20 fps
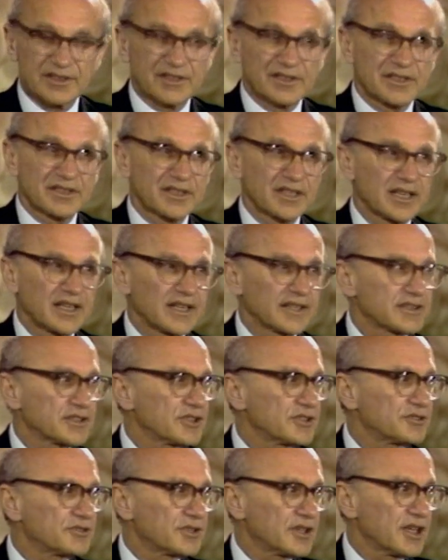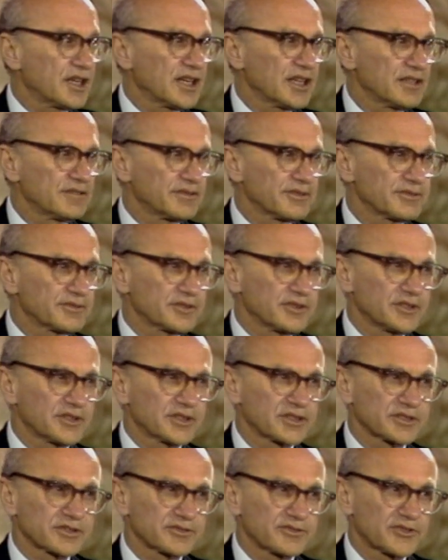that the drive, of
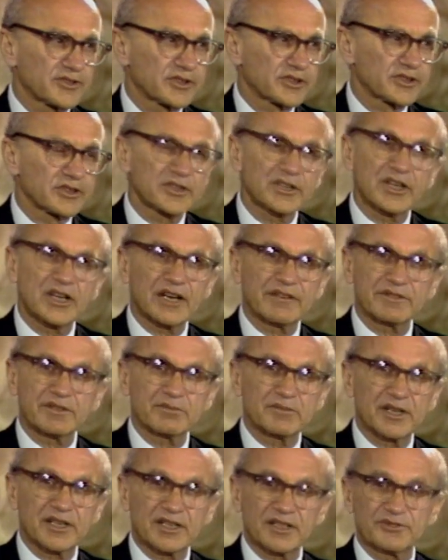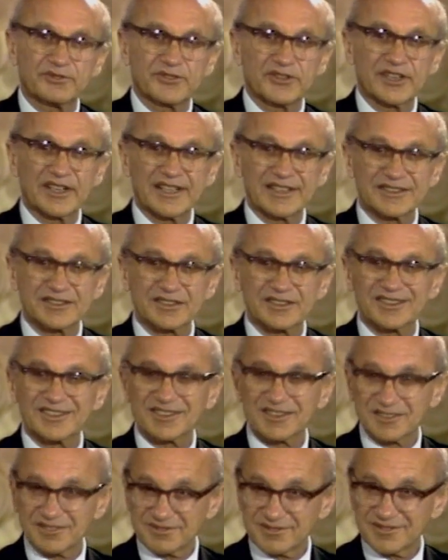course, for governmental
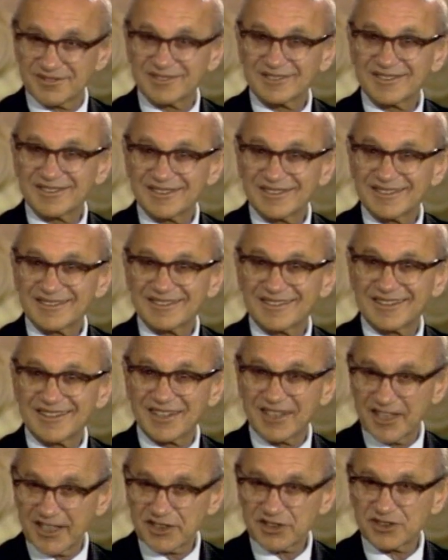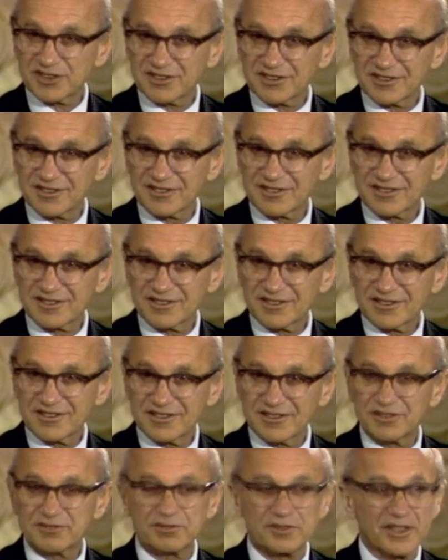financing of elections
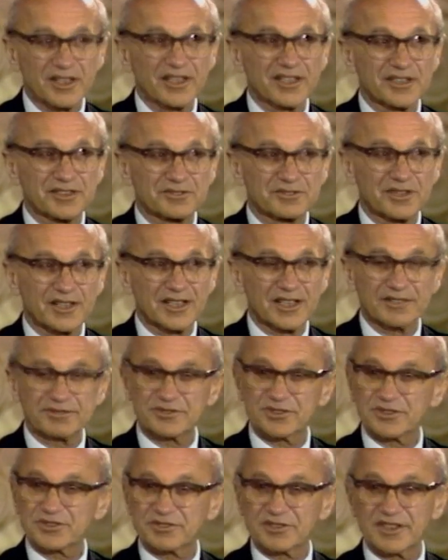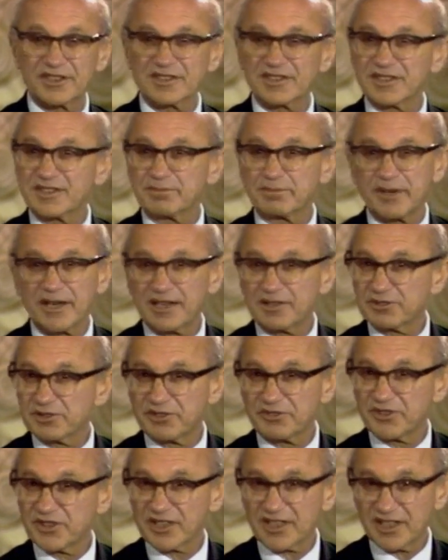is really a drive to strengthen the power
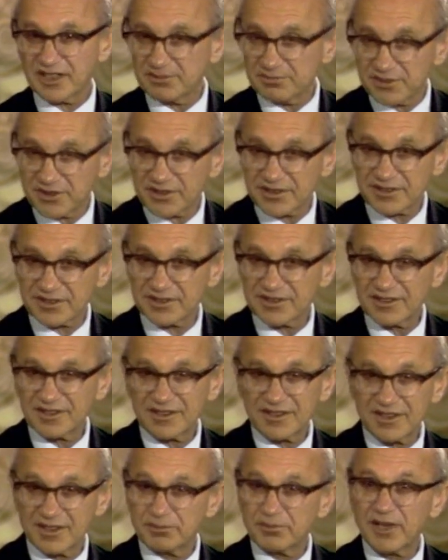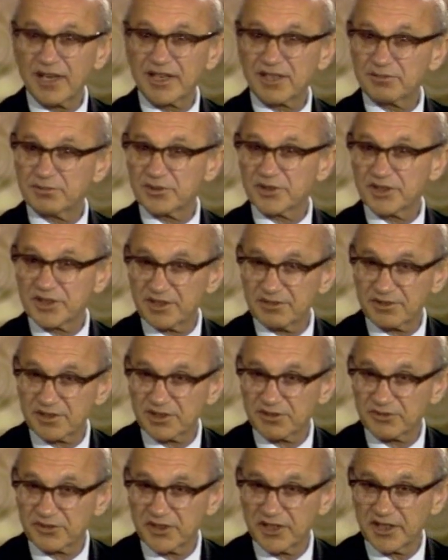of incumbents and make it more
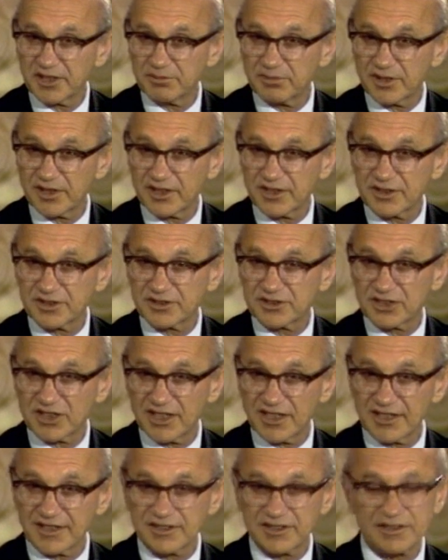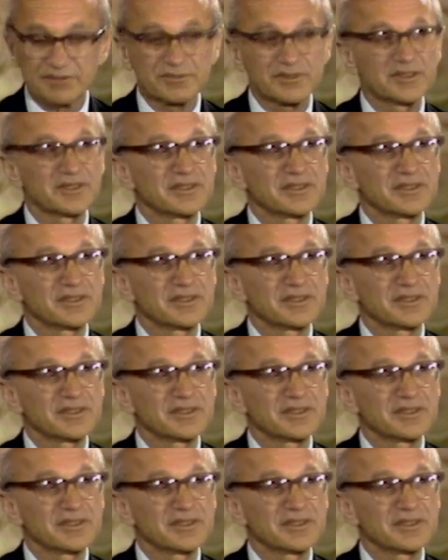difficult for anybody to challenge them,